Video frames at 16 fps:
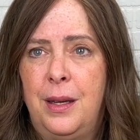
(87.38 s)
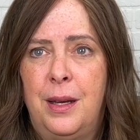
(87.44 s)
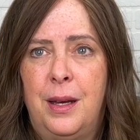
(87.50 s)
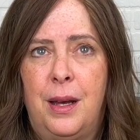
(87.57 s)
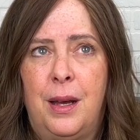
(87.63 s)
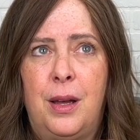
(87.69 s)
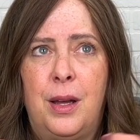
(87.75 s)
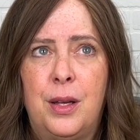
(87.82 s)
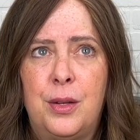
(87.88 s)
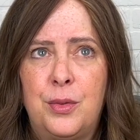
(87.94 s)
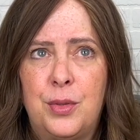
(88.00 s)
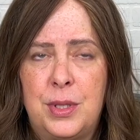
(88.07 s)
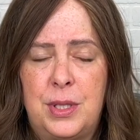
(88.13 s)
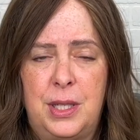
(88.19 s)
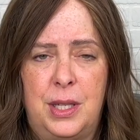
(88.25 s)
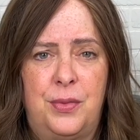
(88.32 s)

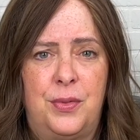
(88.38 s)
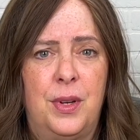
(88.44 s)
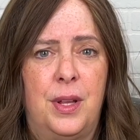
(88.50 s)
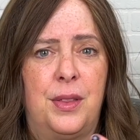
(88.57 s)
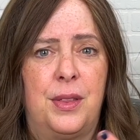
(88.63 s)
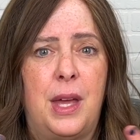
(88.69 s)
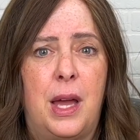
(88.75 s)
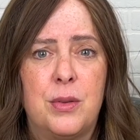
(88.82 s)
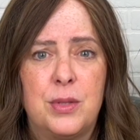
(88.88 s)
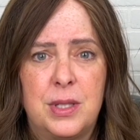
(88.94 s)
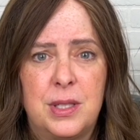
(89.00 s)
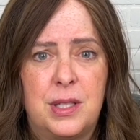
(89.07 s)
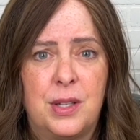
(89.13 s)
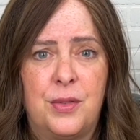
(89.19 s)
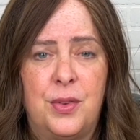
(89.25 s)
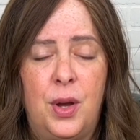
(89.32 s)
hundreds, if not
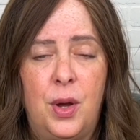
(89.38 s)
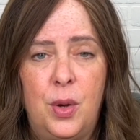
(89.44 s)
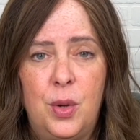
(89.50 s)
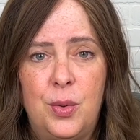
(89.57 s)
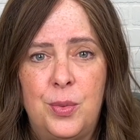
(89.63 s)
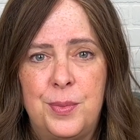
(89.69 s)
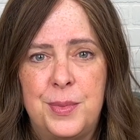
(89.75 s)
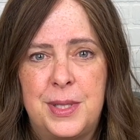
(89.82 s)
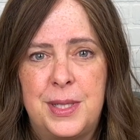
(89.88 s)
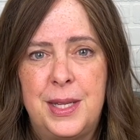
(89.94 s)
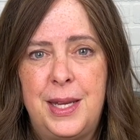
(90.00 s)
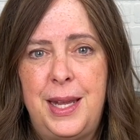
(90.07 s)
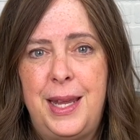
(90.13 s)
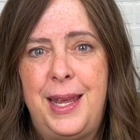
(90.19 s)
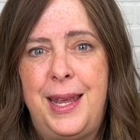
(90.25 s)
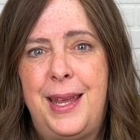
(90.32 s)
thousands of homes,
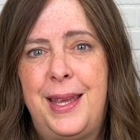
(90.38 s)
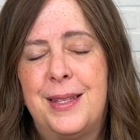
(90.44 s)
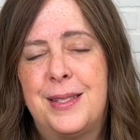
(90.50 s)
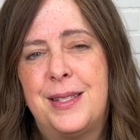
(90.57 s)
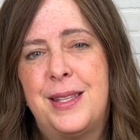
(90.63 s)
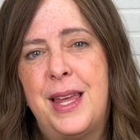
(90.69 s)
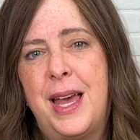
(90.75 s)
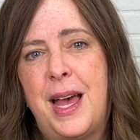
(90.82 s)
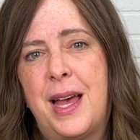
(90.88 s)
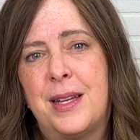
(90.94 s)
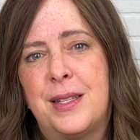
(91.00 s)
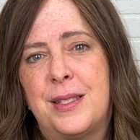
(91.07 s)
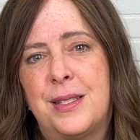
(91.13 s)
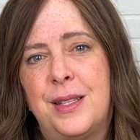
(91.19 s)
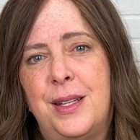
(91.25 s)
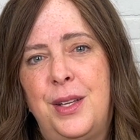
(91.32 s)
is
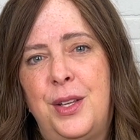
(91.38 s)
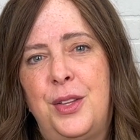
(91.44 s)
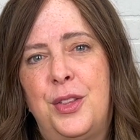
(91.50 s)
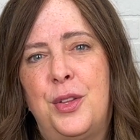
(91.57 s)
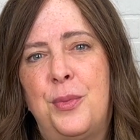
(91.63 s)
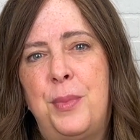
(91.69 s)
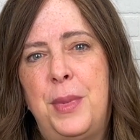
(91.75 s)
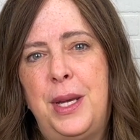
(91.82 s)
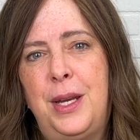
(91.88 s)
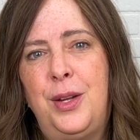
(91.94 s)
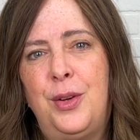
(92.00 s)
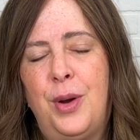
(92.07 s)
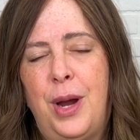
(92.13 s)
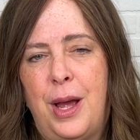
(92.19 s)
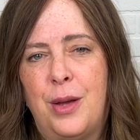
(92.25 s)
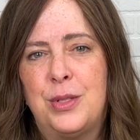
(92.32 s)
that the minute your
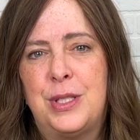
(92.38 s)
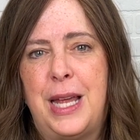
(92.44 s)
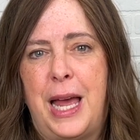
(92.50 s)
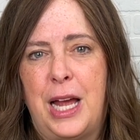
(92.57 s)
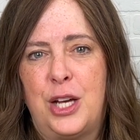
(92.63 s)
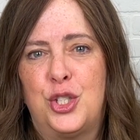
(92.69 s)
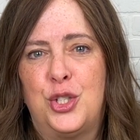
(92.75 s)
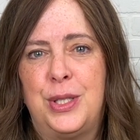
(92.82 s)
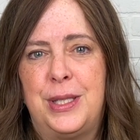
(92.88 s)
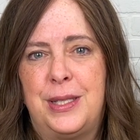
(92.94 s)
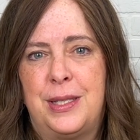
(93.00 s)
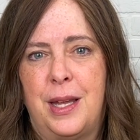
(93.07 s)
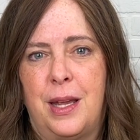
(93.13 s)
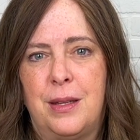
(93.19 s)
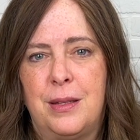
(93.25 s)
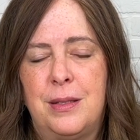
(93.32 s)
house actually
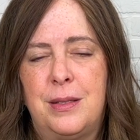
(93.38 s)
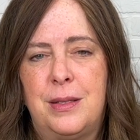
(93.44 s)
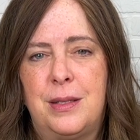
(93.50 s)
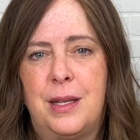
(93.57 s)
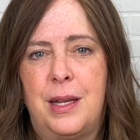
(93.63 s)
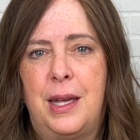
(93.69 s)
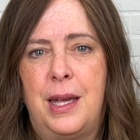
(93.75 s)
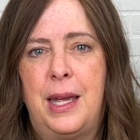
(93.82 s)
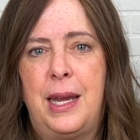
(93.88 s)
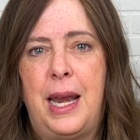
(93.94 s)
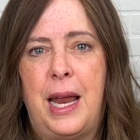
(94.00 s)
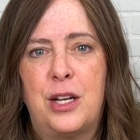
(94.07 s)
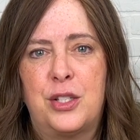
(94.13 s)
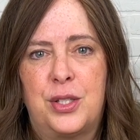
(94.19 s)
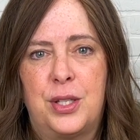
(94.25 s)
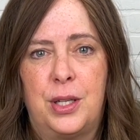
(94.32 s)
sells and
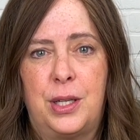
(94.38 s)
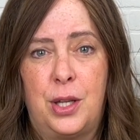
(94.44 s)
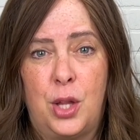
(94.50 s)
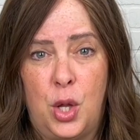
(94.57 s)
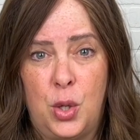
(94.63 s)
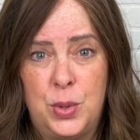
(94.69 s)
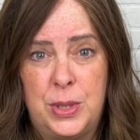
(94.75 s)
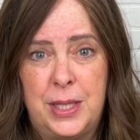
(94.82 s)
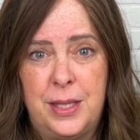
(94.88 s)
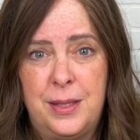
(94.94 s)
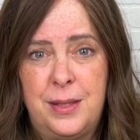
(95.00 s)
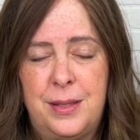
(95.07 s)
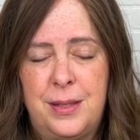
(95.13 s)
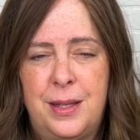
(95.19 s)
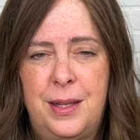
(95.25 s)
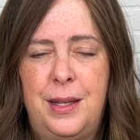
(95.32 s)
actually
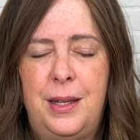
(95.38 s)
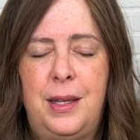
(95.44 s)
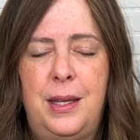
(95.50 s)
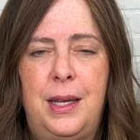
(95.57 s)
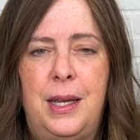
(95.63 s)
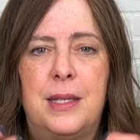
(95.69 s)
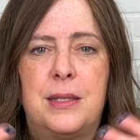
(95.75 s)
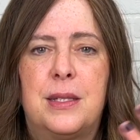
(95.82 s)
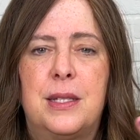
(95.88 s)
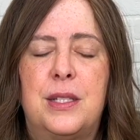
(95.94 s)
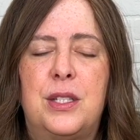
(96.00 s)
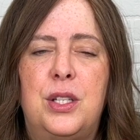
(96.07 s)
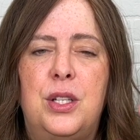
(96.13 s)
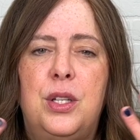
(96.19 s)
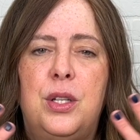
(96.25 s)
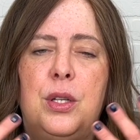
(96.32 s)
closes, it's
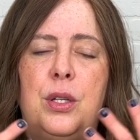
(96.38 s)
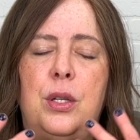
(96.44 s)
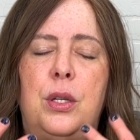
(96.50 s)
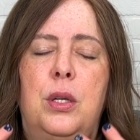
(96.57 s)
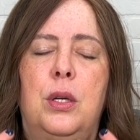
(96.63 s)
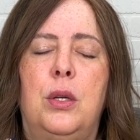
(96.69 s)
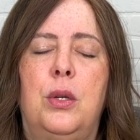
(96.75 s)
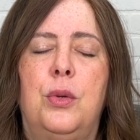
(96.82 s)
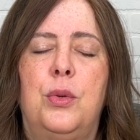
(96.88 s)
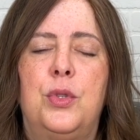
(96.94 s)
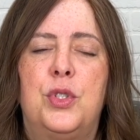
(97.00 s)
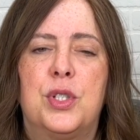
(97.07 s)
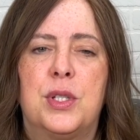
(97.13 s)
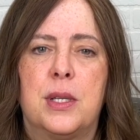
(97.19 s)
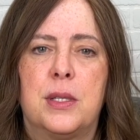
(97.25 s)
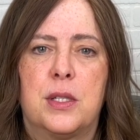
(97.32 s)
this huge
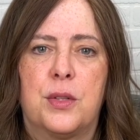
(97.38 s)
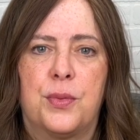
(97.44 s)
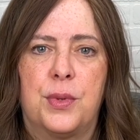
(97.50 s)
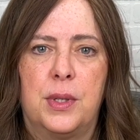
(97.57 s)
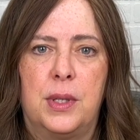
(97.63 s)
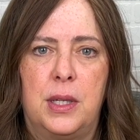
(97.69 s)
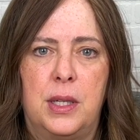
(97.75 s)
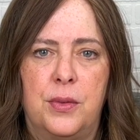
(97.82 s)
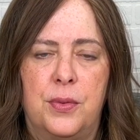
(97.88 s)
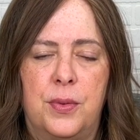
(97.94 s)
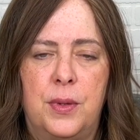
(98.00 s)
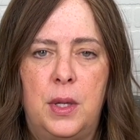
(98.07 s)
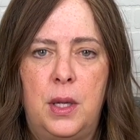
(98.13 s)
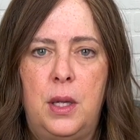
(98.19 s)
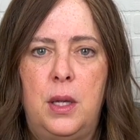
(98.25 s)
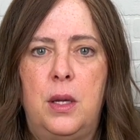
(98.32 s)
sense of relief.
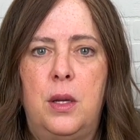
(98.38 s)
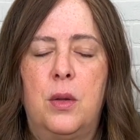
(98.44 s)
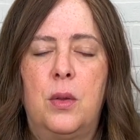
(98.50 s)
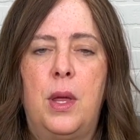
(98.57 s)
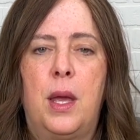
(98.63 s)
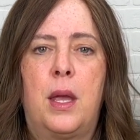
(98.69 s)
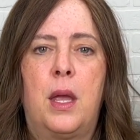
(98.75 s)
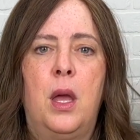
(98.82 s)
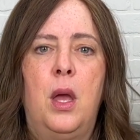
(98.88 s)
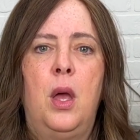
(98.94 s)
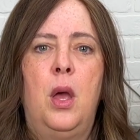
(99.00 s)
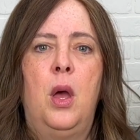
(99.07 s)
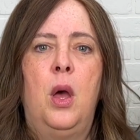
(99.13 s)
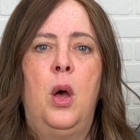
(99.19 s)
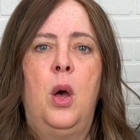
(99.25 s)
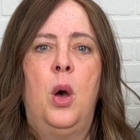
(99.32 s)
You're like,
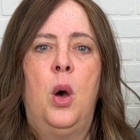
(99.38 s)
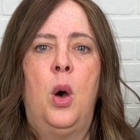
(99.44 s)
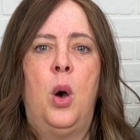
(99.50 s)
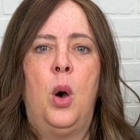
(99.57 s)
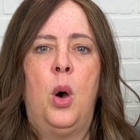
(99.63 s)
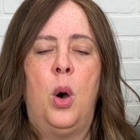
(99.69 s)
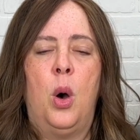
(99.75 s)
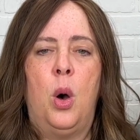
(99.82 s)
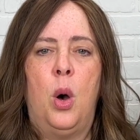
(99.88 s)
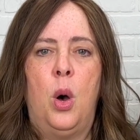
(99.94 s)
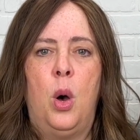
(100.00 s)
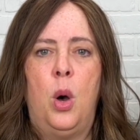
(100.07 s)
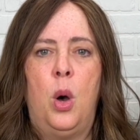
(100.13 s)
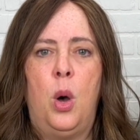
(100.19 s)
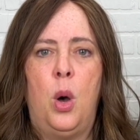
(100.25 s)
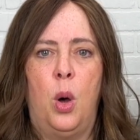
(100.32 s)

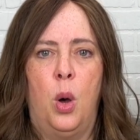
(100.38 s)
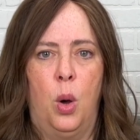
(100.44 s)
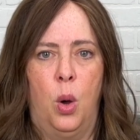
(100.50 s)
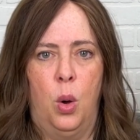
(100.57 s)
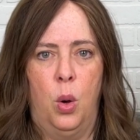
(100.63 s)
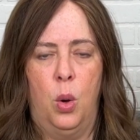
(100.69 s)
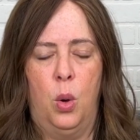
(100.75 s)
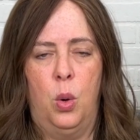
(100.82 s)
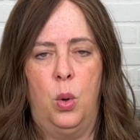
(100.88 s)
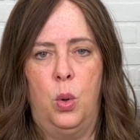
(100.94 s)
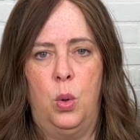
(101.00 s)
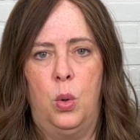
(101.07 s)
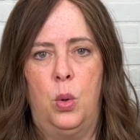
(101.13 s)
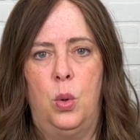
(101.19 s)
oh.